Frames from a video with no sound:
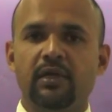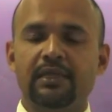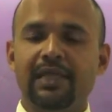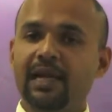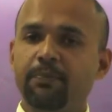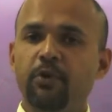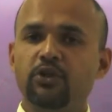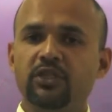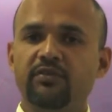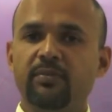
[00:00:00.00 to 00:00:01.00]
that
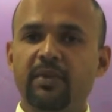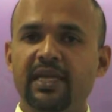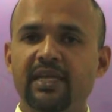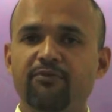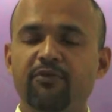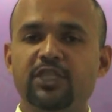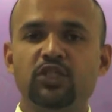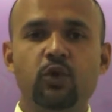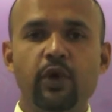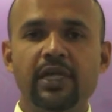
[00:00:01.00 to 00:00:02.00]
portion of the money which
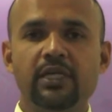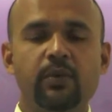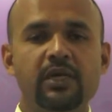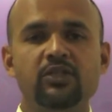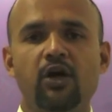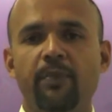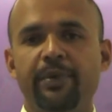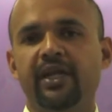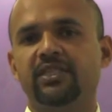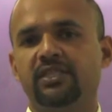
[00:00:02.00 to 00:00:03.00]
is going towards
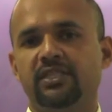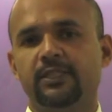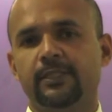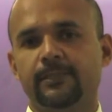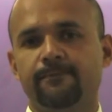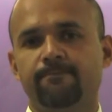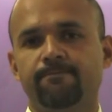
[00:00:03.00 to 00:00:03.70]
operations.